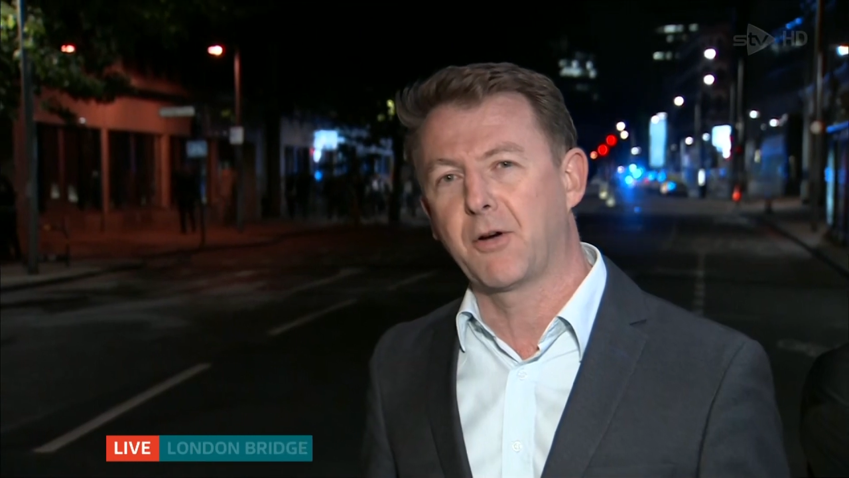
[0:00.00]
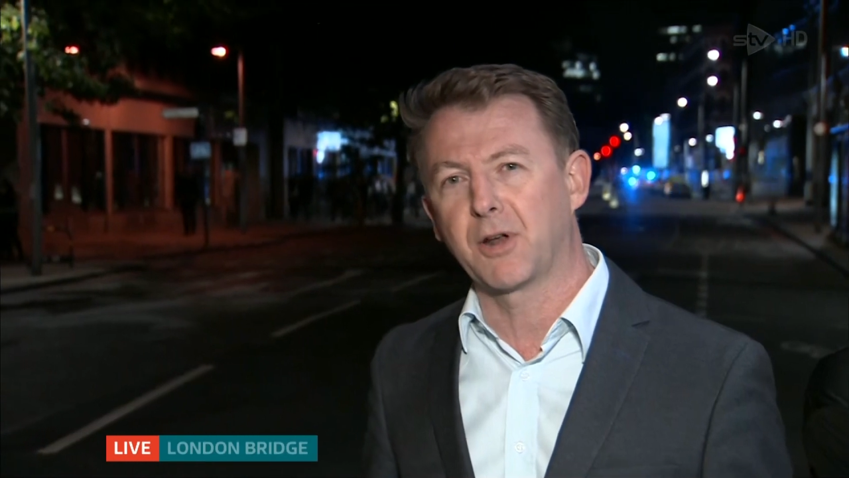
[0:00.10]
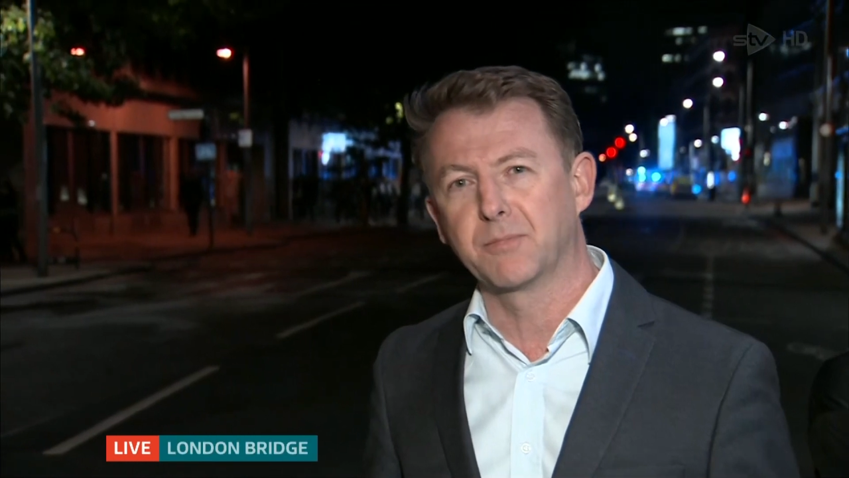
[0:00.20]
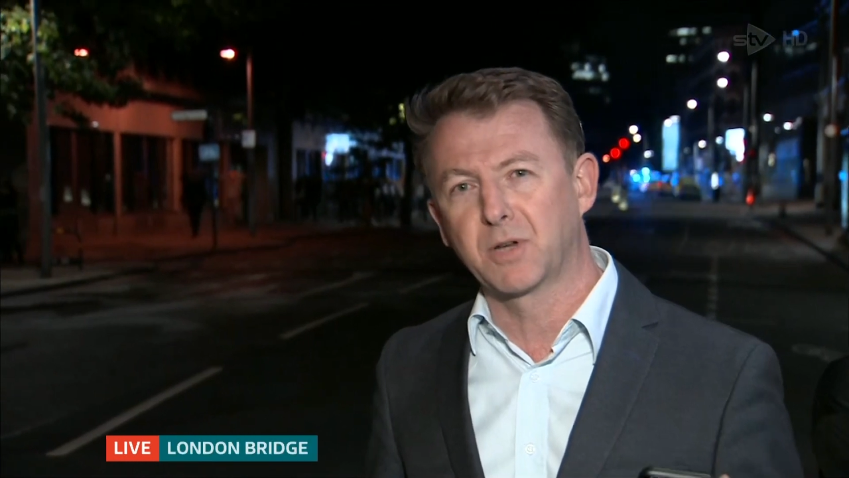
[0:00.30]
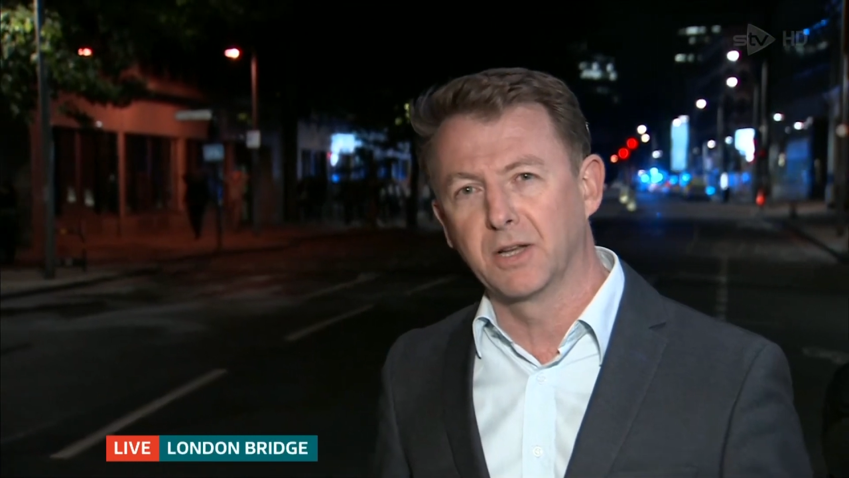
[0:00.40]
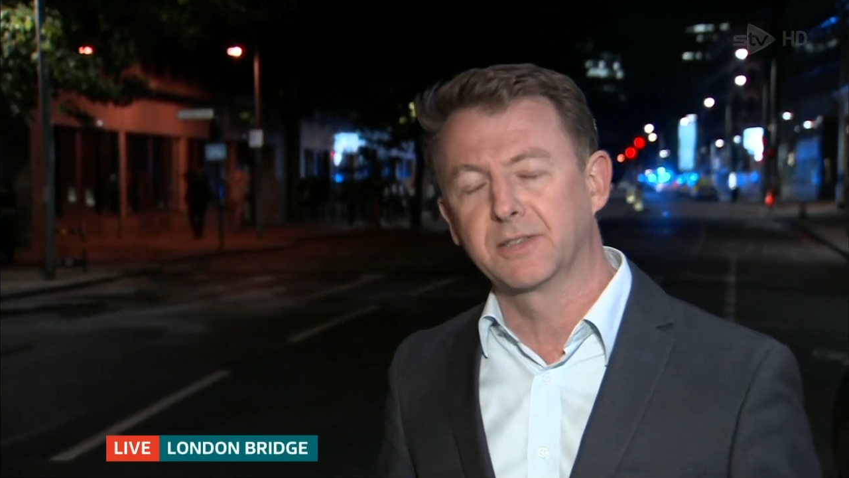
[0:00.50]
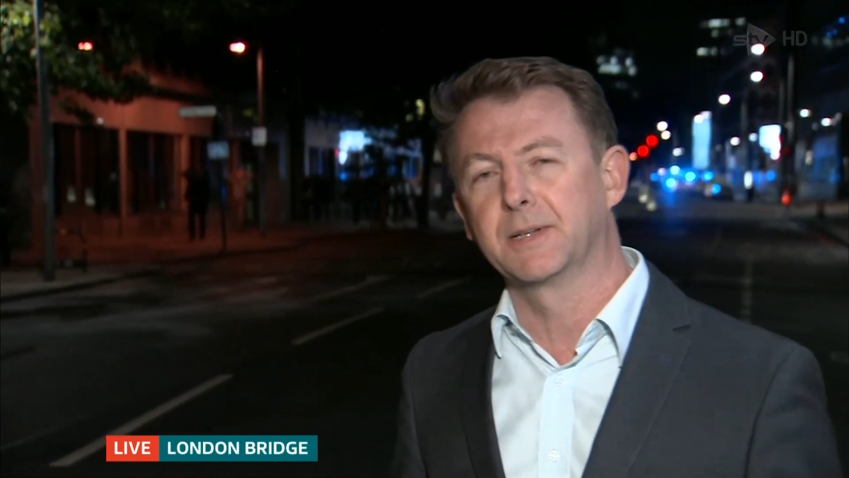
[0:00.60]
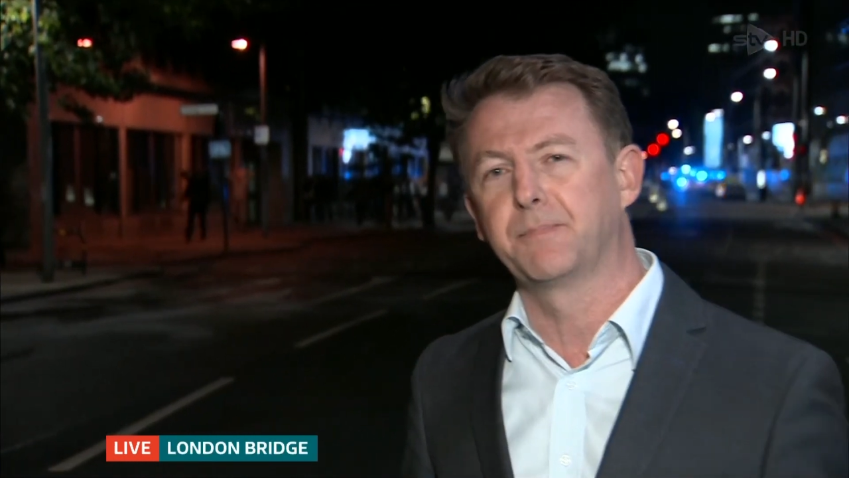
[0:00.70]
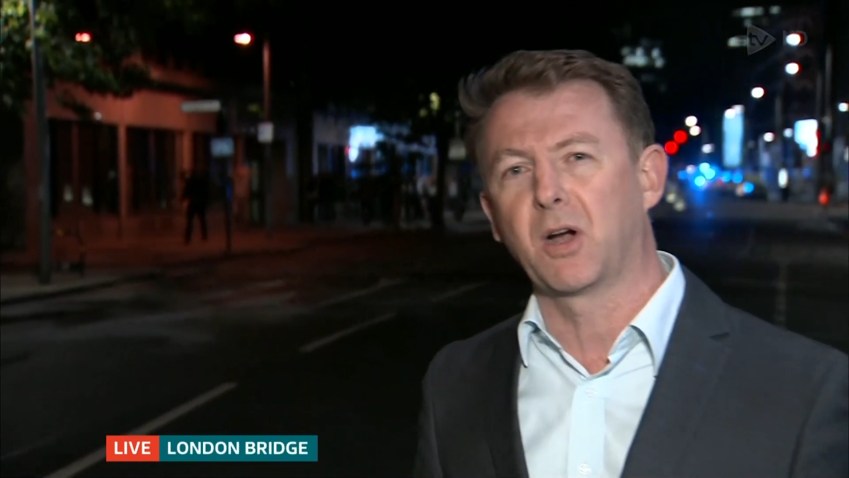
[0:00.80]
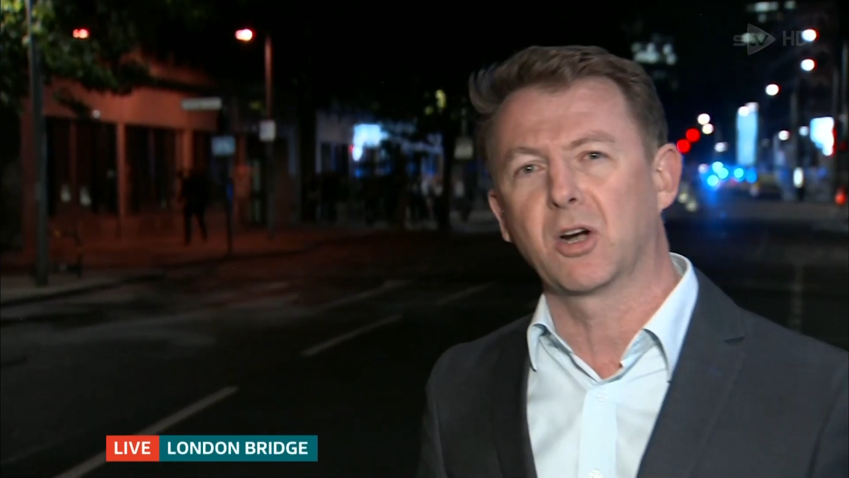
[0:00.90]
and I'm close to
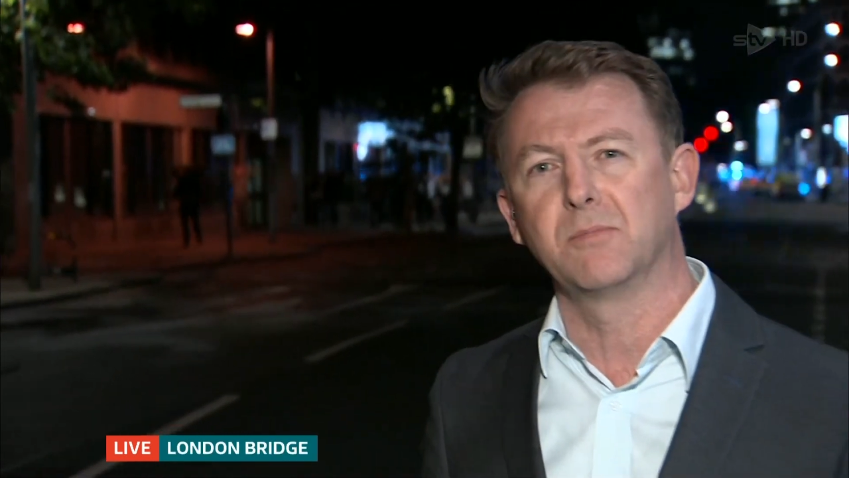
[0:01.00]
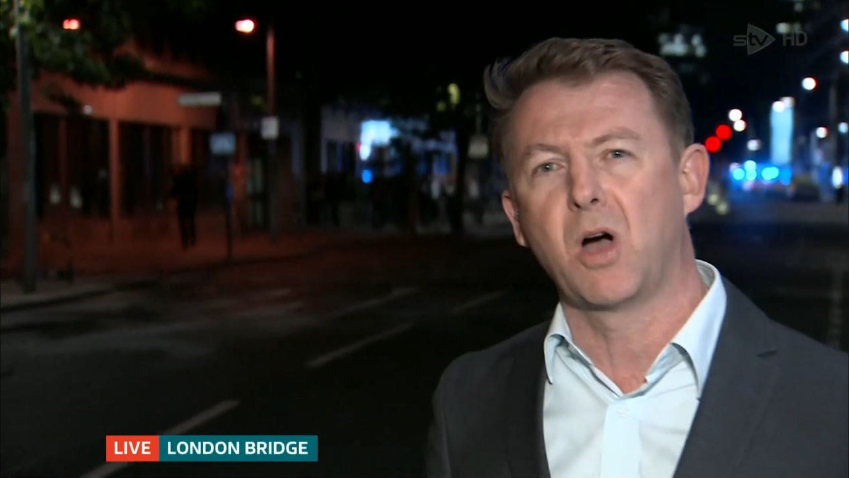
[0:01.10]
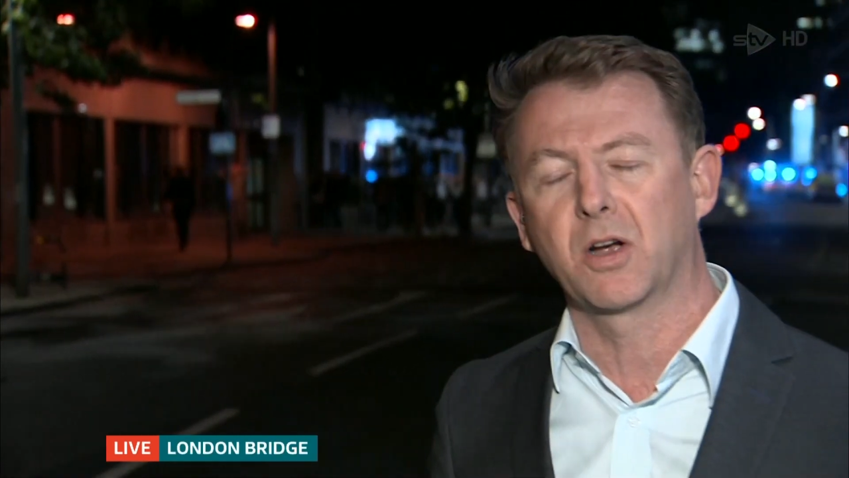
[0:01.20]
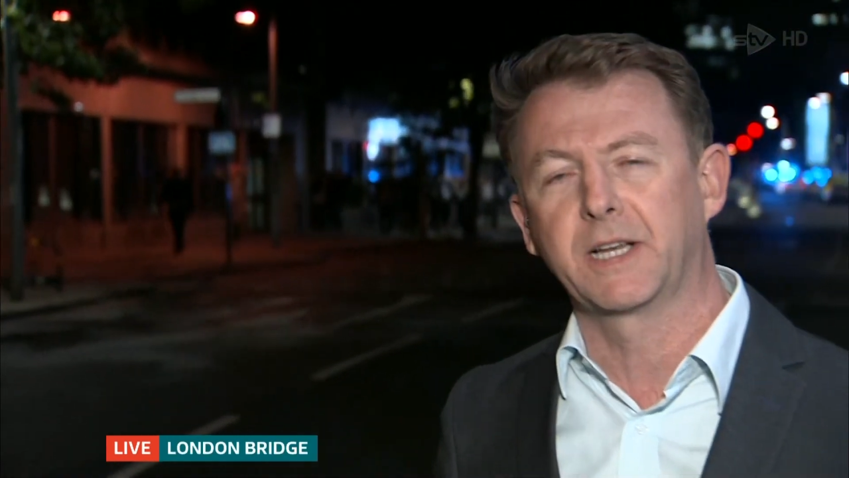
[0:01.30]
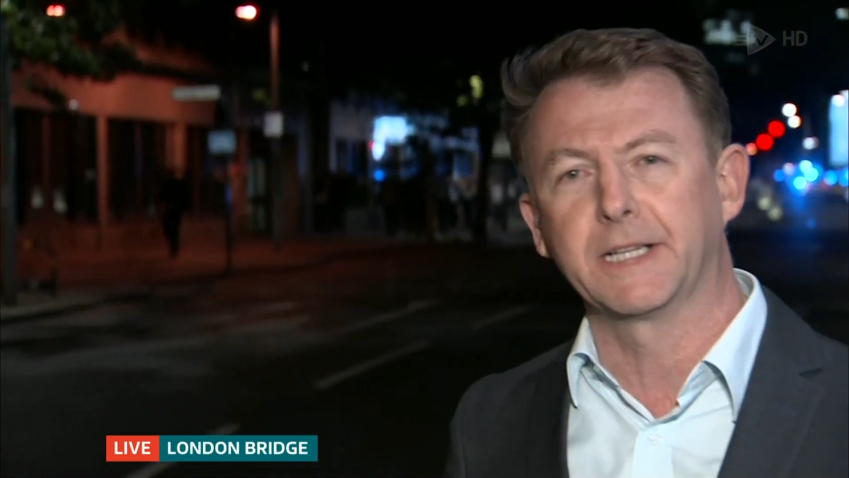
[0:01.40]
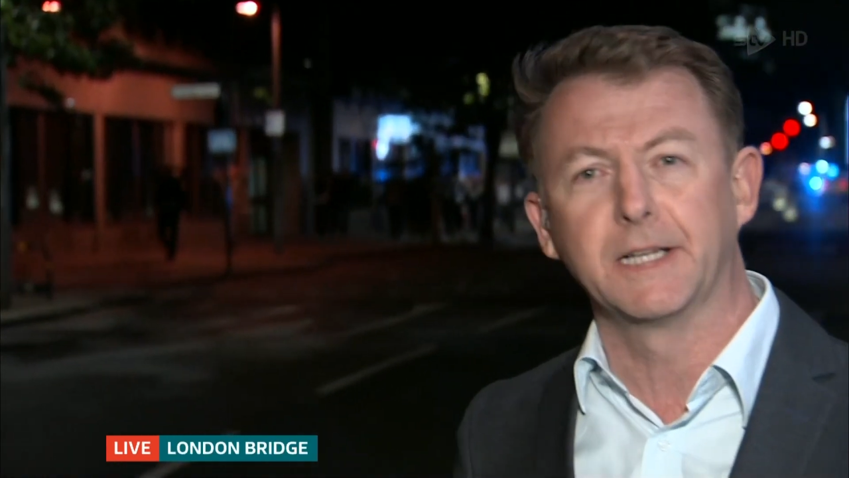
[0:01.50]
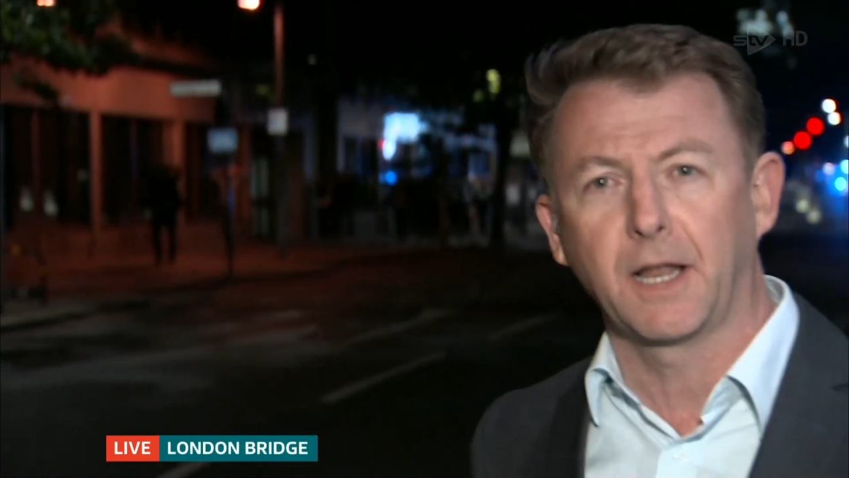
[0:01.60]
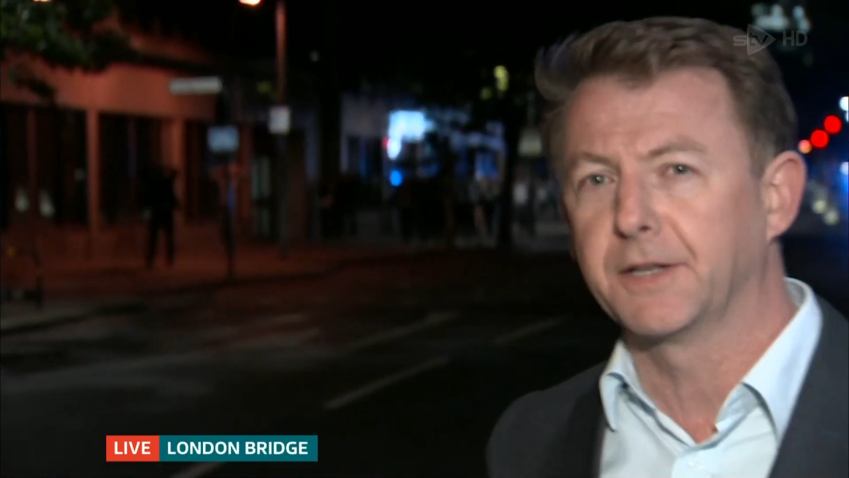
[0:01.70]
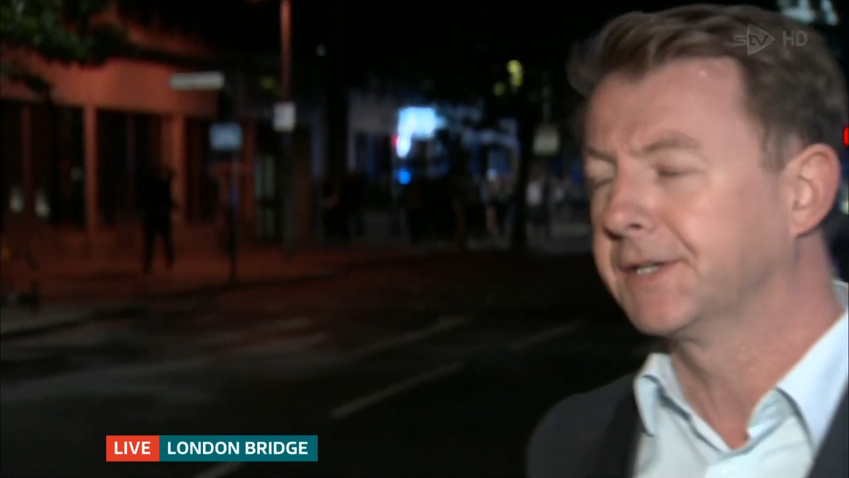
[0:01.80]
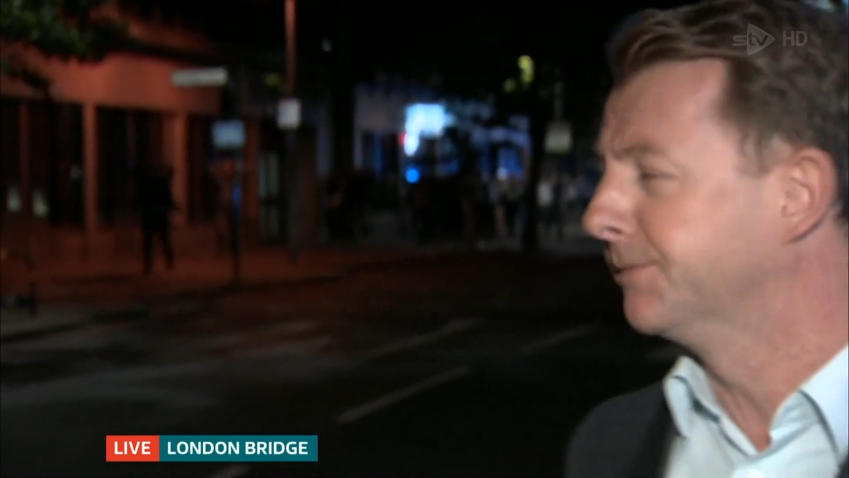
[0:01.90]
Borough Market and
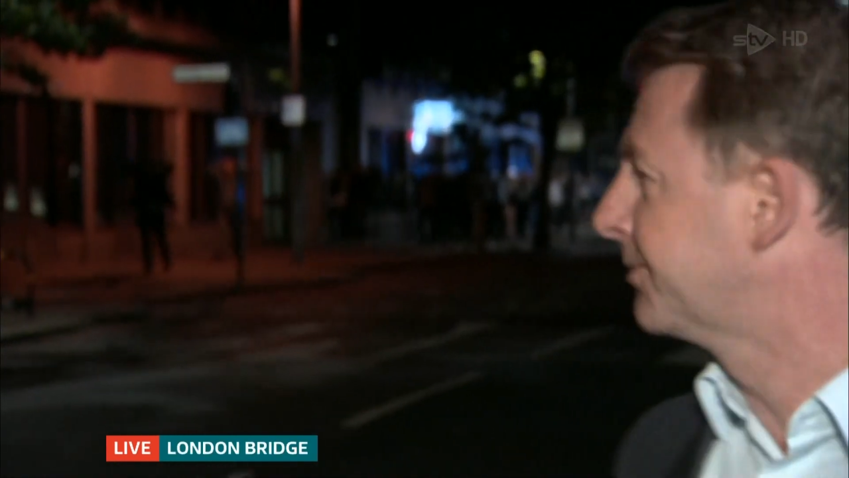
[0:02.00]
London